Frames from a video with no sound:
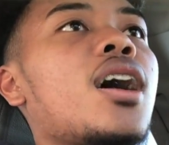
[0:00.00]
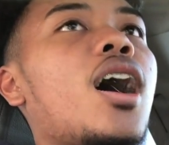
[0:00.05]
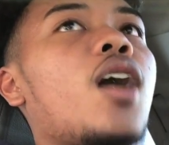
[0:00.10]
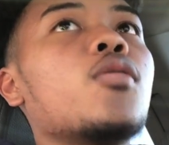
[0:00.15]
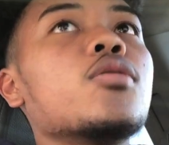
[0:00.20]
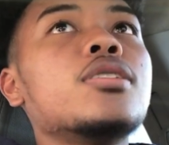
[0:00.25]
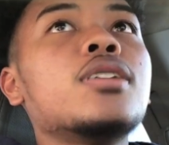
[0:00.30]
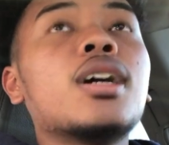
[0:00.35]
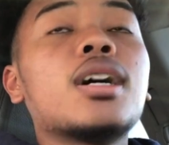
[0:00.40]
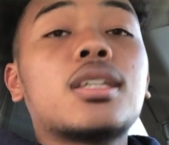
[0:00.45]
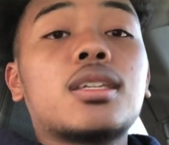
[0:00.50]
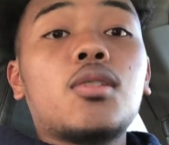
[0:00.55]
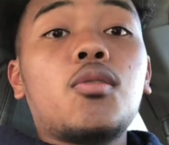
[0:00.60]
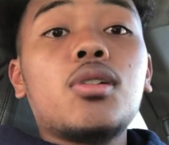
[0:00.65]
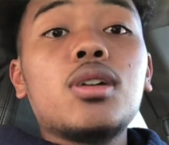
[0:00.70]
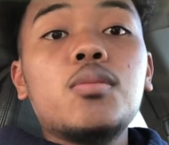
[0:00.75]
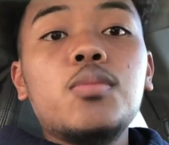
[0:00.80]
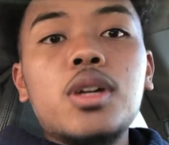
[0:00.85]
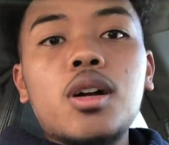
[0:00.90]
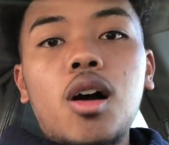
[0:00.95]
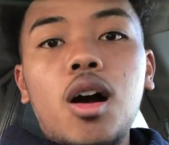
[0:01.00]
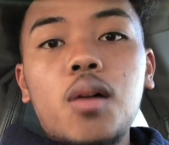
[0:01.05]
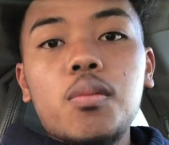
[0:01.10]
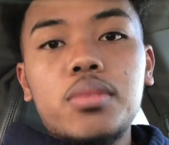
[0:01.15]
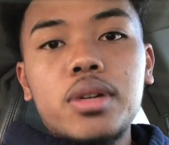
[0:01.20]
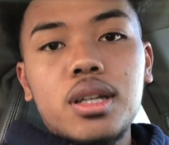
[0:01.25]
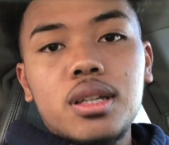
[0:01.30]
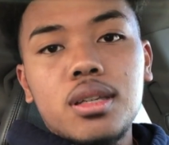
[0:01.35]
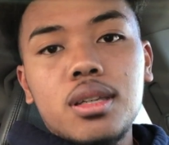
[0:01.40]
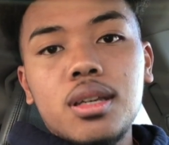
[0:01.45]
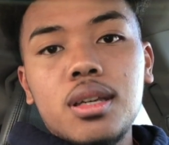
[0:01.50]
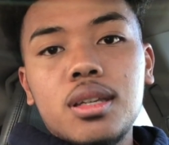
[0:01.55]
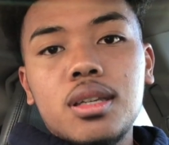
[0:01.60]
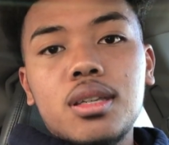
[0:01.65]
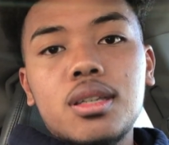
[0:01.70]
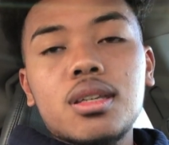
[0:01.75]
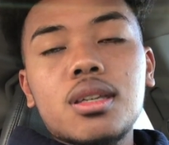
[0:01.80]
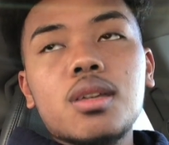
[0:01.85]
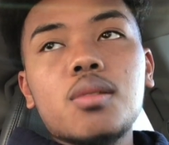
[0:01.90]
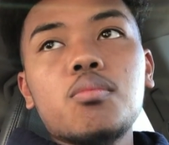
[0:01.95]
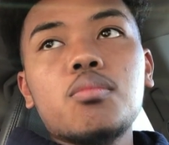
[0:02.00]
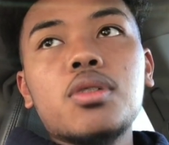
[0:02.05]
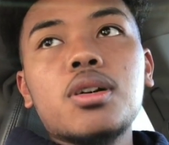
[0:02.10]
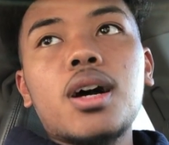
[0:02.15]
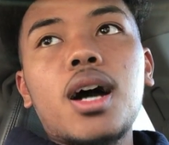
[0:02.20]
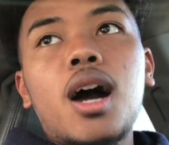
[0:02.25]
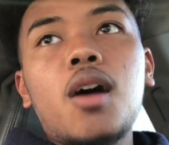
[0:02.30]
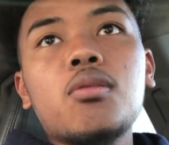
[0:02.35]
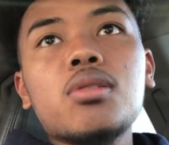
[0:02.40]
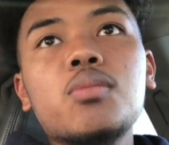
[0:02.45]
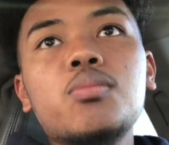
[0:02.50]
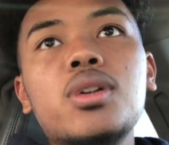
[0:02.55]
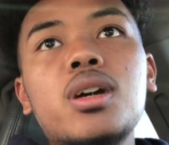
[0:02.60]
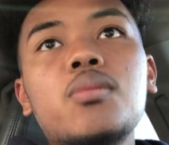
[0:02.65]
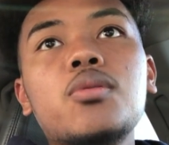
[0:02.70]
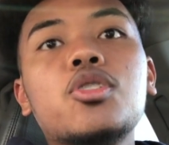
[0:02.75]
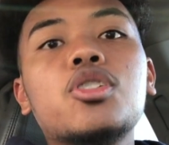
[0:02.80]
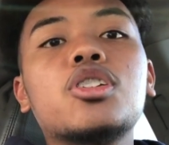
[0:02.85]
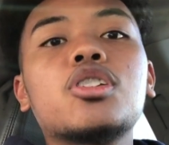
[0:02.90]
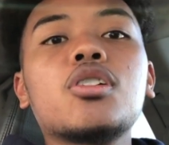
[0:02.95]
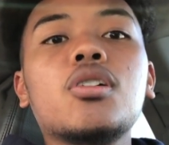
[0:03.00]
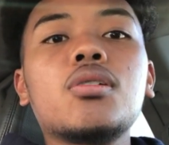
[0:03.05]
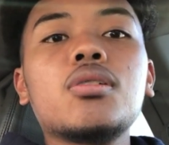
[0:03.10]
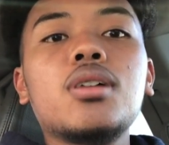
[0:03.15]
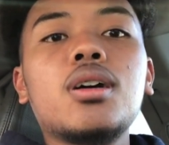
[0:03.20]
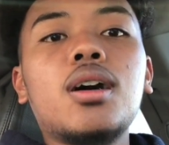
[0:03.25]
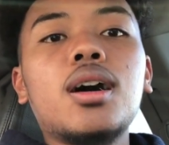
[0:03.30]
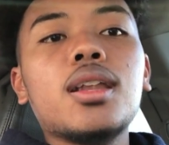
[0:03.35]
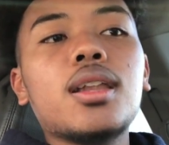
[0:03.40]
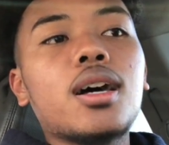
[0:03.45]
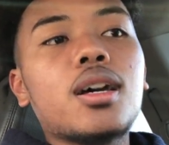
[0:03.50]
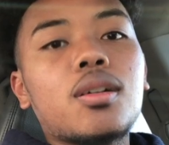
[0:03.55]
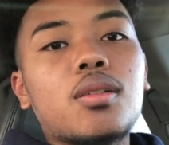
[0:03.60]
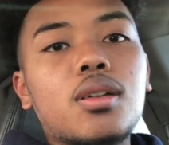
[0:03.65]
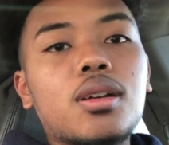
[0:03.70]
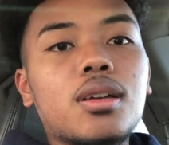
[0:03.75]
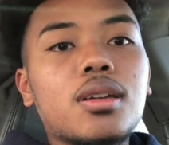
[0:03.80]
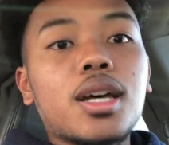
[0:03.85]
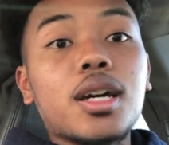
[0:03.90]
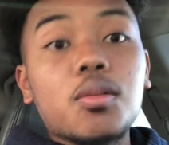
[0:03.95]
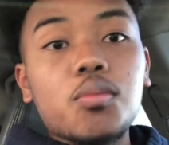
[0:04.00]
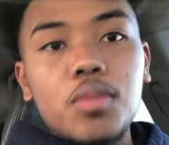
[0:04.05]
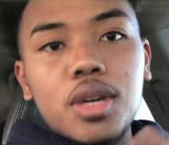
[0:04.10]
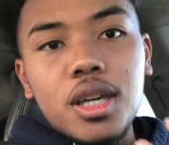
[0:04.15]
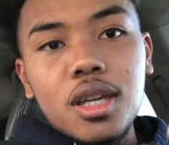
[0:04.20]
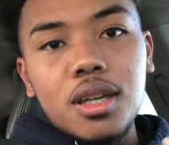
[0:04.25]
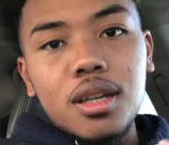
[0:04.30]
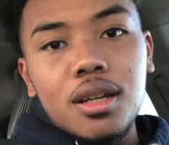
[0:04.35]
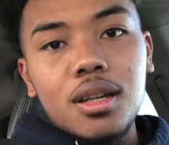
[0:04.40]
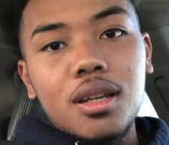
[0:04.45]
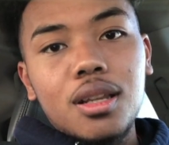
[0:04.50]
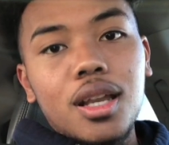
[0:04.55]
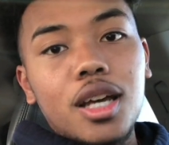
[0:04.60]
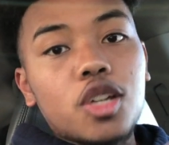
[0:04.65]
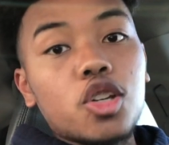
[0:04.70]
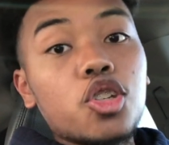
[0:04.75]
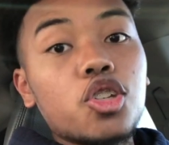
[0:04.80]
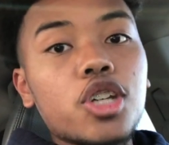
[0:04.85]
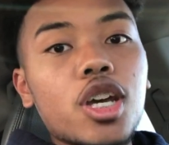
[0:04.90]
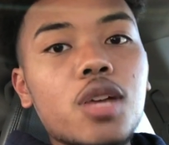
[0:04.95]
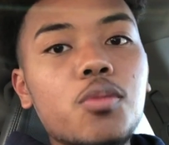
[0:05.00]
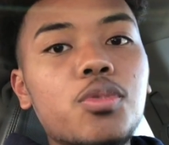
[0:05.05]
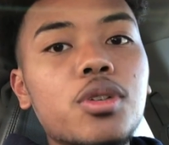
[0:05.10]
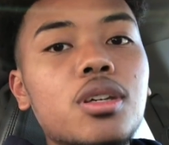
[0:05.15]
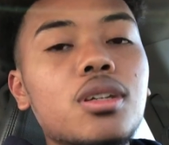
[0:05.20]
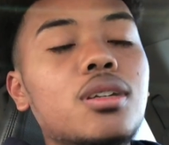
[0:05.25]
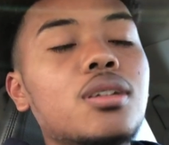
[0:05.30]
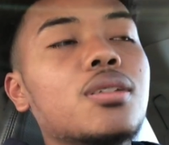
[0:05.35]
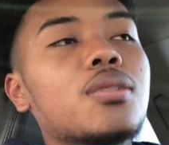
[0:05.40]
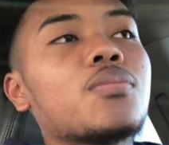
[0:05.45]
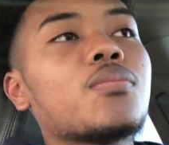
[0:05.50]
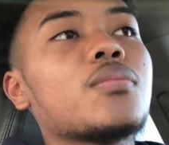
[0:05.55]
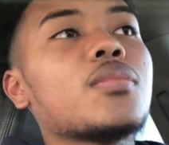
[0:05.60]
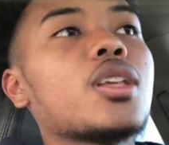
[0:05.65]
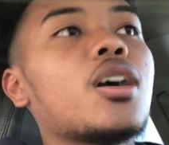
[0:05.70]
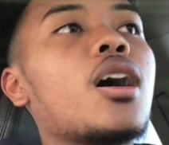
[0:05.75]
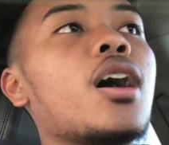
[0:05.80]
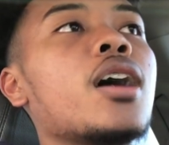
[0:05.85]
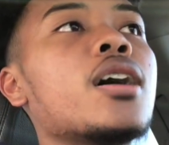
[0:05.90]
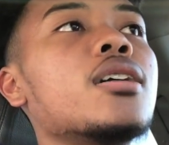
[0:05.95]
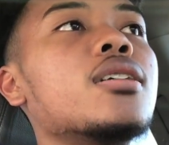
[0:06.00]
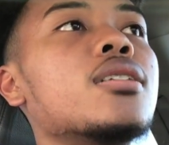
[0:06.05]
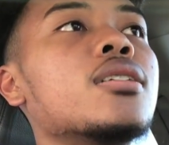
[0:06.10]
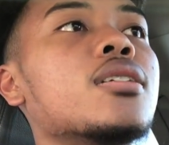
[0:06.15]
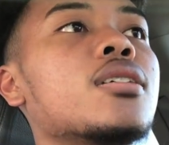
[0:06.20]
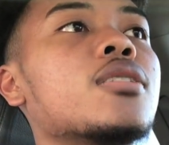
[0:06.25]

oh yes, I want to be all business, but I want to be able to show y'all like like me, like JP. All right.